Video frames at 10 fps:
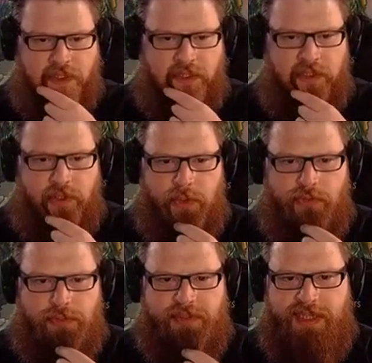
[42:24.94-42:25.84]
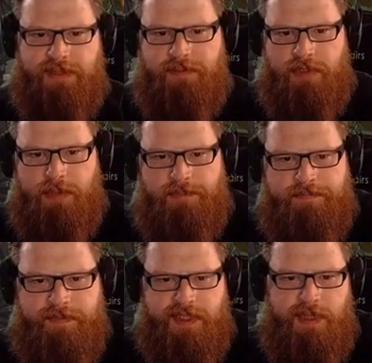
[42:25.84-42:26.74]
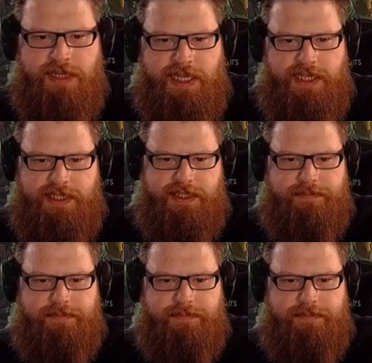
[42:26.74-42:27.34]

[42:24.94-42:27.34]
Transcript: You're gonna erupt again. Come on, give me the heat.